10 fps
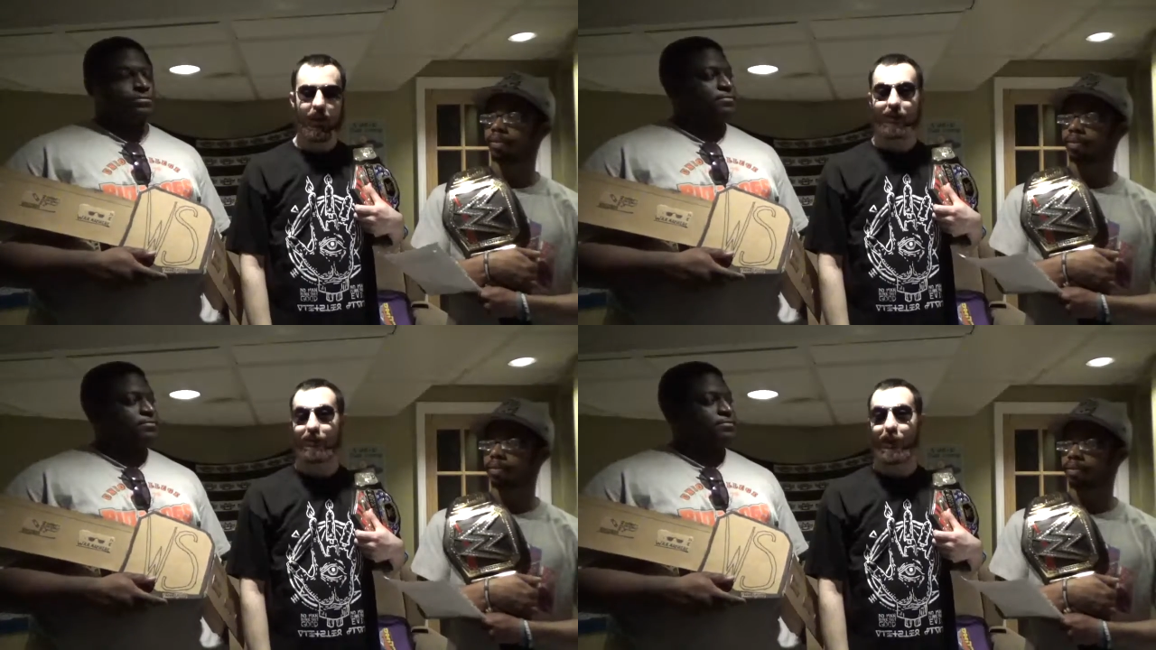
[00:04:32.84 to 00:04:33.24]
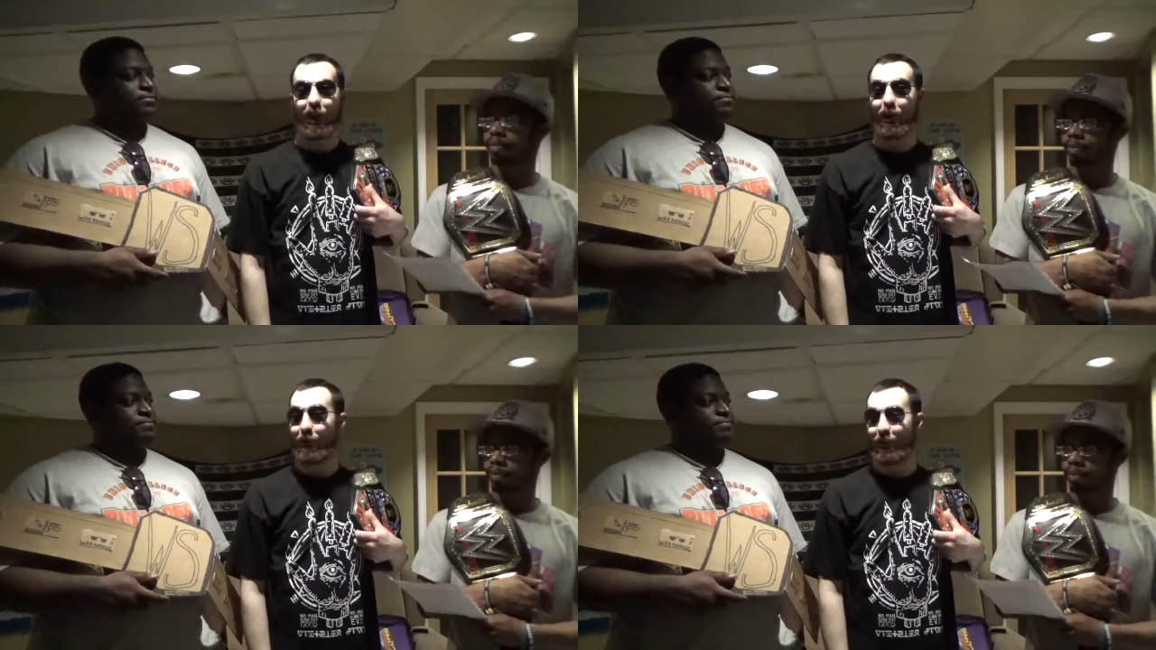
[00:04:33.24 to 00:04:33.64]

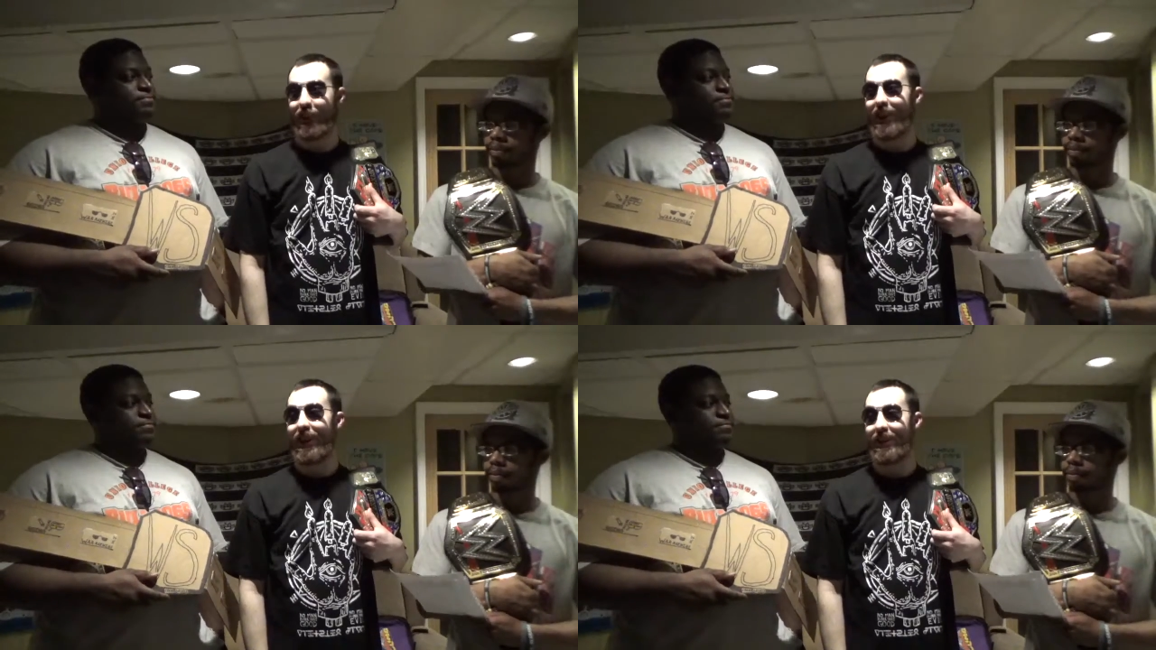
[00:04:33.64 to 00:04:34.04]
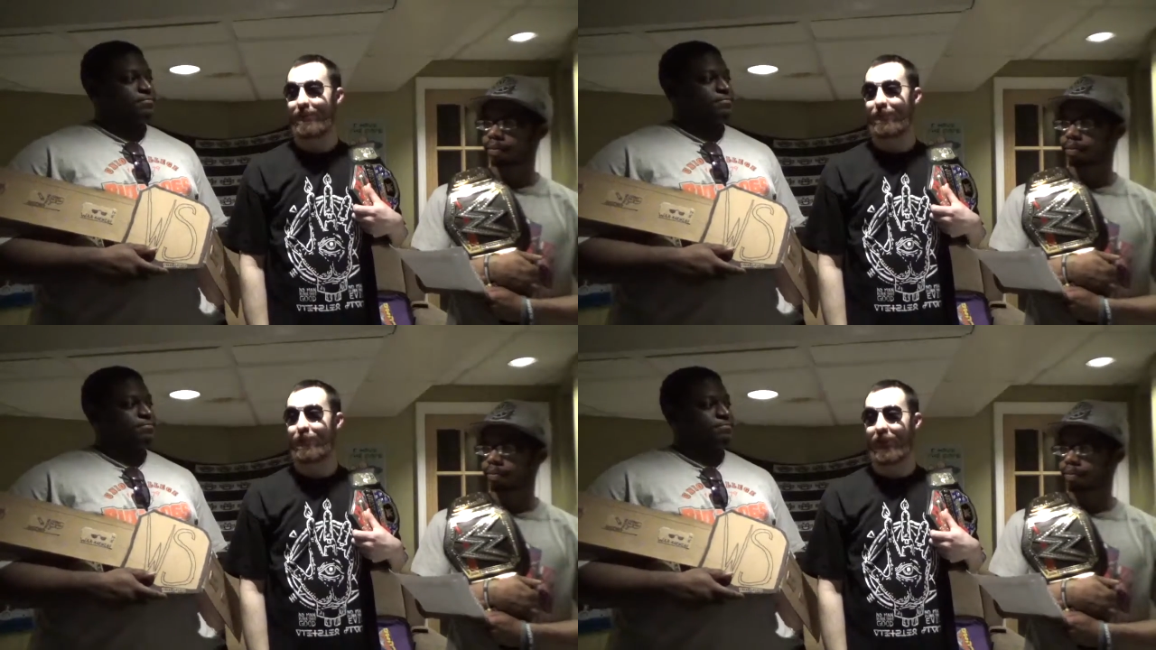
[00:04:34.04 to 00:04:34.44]
Speaker 1: No, he's
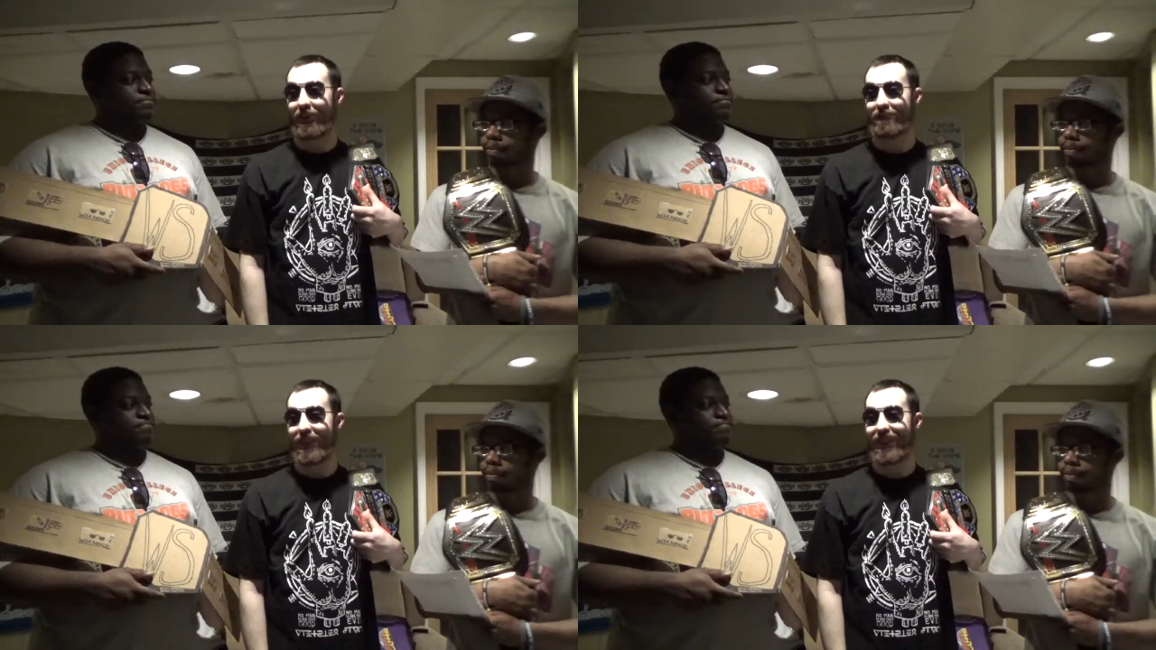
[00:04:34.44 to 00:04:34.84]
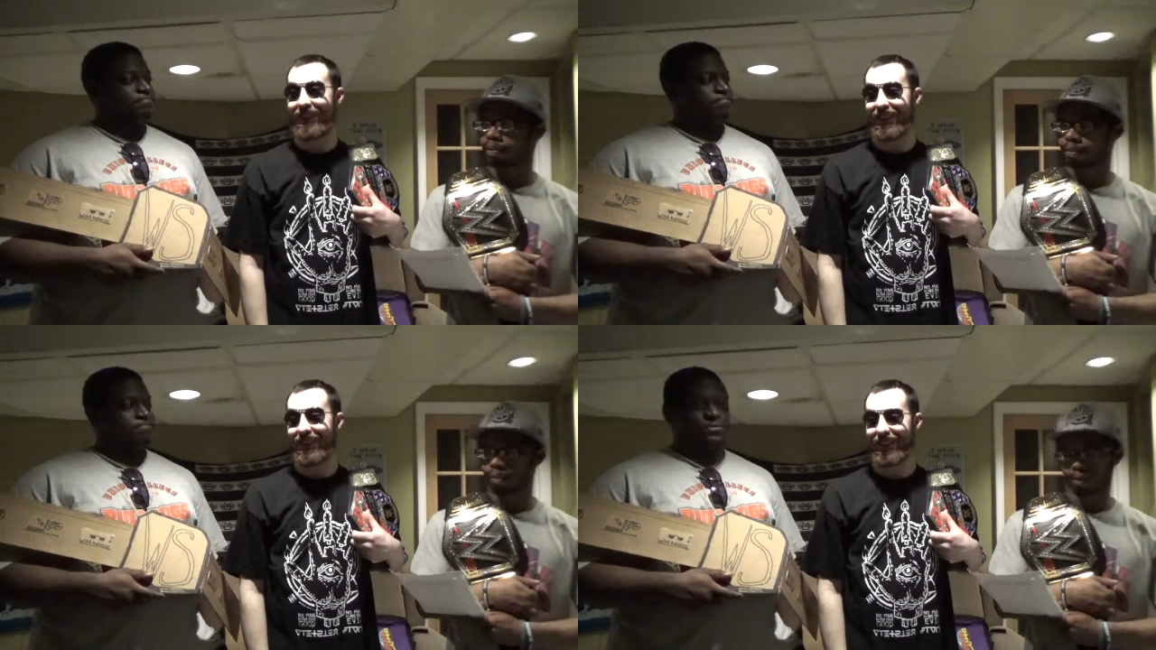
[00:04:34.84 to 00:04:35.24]
from
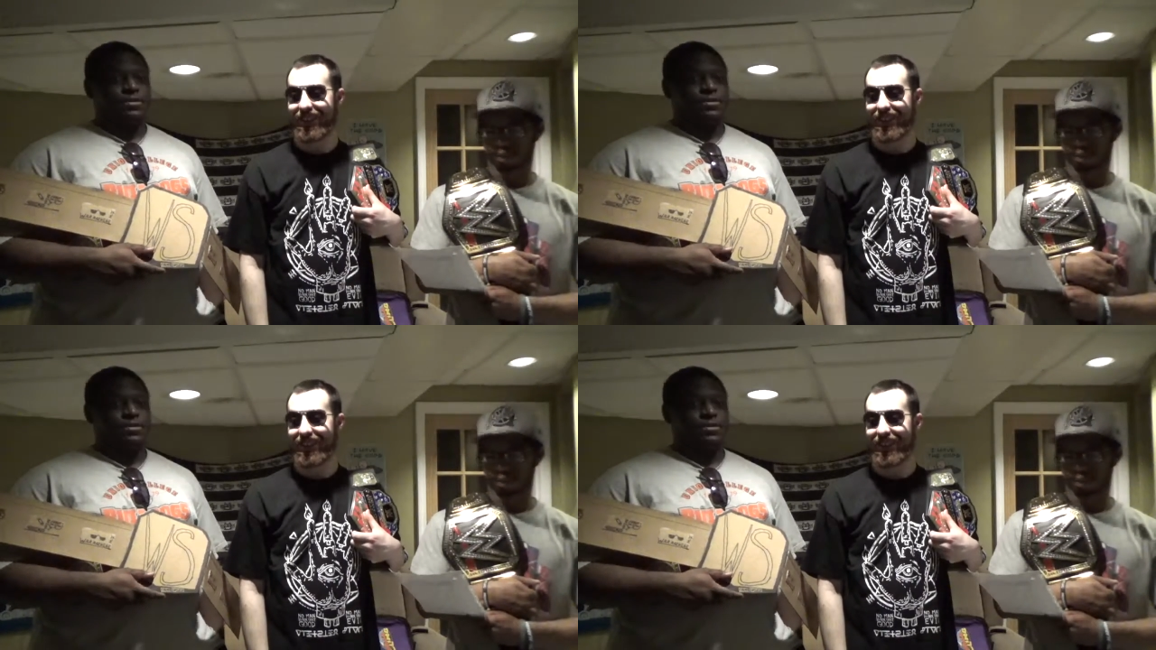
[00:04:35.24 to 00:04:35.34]
India.